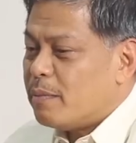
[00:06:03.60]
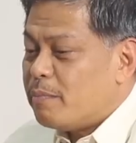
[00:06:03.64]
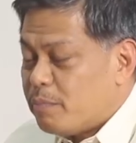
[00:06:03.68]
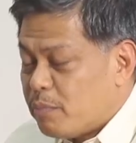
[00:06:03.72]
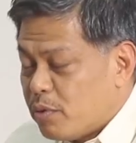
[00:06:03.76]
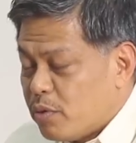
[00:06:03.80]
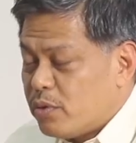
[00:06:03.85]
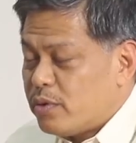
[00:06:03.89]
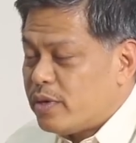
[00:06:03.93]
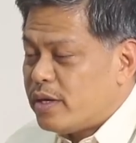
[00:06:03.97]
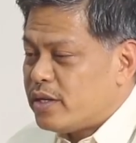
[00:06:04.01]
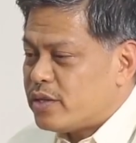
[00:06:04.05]
the
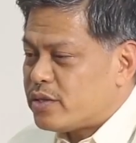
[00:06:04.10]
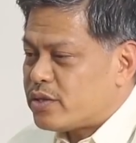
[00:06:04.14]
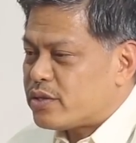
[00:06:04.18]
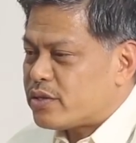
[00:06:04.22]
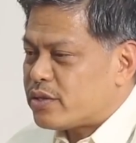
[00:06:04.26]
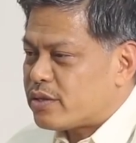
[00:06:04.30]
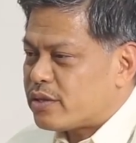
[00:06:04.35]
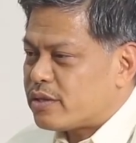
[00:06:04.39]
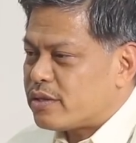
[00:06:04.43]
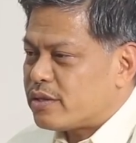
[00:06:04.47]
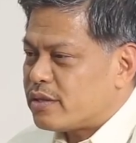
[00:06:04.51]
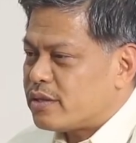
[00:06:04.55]

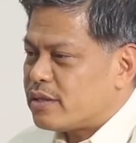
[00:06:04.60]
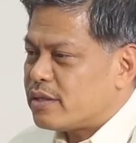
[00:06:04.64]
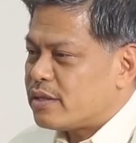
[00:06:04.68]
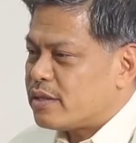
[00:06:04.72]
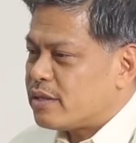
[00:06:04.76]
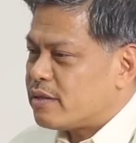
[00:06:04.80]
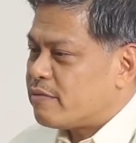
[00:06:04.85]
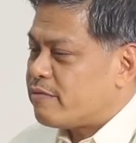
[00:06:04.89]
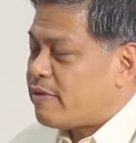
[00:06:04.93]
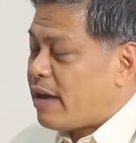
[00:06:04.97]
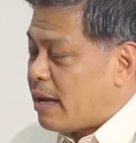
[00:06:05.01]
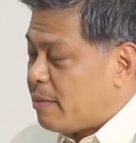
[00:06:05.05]
poorest
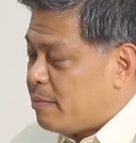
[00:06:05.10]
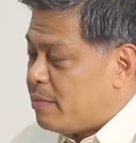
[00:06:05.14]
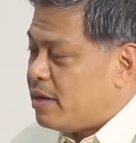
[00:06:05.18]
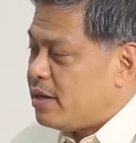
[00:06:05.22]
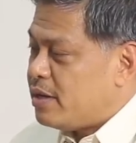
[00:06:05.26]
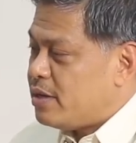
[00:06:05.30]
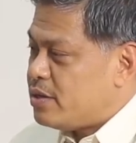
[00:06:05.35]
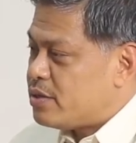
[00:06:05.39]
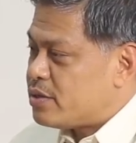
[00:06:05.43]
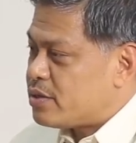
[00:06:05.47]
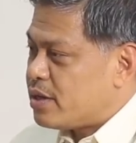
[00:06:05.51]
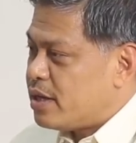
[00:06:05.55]

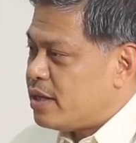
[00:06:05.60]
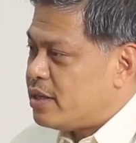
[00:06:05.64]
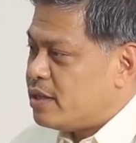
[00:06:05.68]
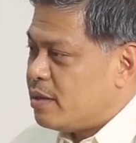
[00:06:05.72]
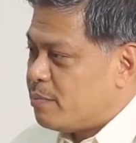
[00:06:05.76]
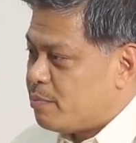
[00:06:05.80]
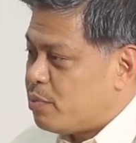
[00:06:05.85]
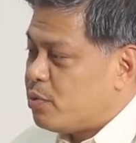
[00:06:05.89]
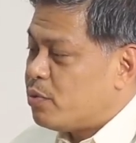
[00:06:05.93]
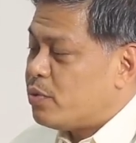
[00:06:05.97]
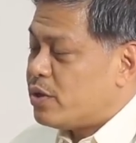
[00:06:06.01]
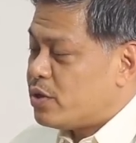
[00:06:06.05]
families and
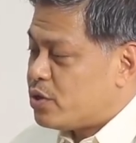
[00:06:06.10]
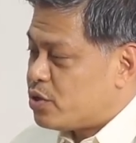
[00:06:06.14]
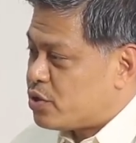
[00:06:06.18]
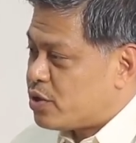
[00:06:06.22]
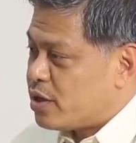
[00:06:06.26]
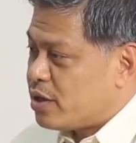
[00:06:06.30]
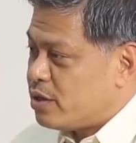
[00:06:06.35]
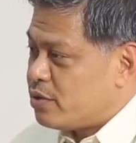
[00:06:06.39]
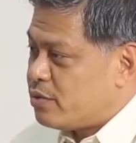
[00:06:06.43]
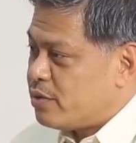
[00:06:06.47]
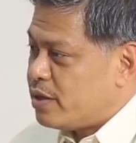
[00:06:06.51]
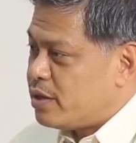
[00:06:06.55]
the poorest
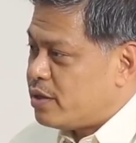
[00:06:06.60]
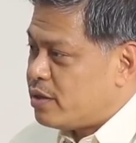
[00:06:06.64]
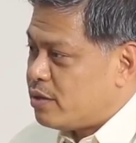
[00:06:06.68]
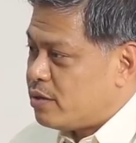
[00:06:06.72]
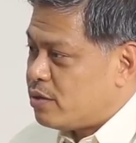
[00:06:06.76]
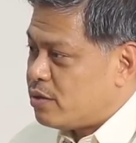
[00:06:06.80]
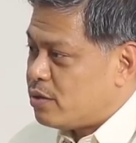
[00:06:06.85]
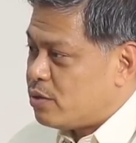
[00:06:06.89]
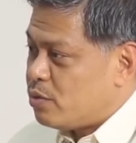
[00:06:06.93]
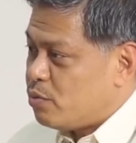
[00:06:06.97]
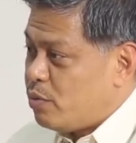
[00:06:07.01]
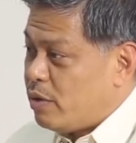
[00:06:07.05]
children
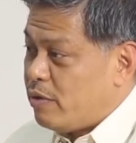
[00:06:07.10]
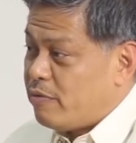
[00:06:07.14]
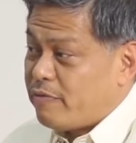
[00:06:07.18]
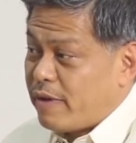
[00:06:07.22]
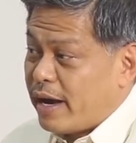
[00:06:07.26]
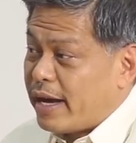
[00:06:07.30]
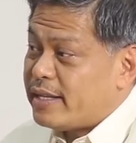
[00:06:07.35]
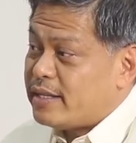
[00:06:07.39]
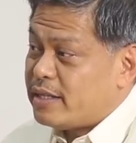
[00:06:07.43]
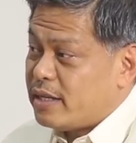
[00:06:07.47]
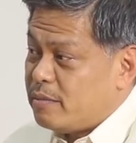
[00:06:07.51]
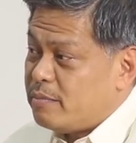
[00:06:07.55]
we
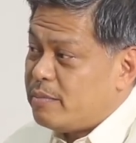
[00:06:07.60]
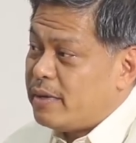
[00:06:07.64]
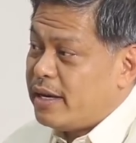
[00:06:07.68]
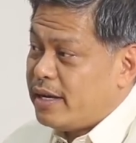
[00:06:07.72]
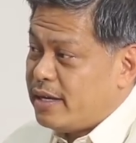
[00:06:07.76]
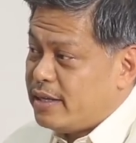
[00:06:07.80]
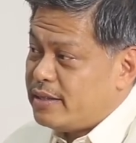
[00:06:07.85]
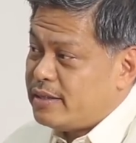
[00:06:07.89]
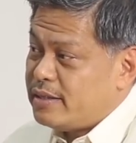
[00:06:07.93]
find in